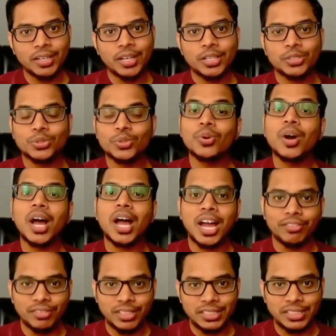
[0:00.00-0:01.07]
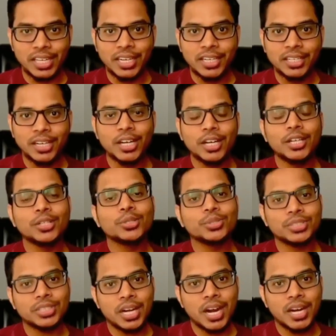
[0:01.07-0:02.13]
So I have decided to
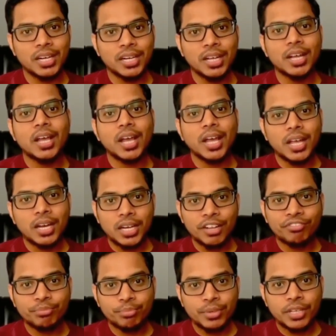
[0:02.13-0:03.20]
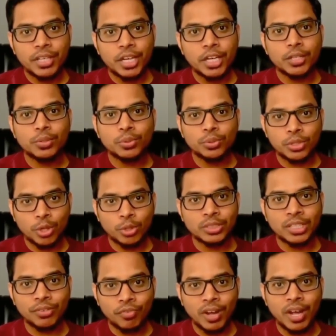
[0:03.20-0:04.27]
start NFPA
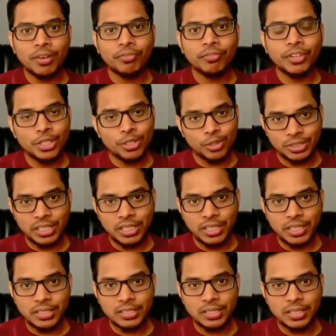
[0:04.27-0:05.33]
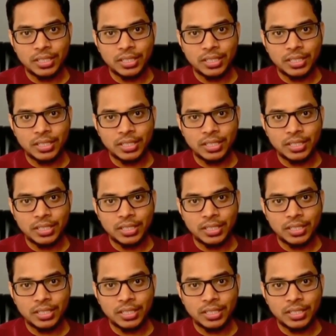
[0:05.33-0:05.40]
2001 video series.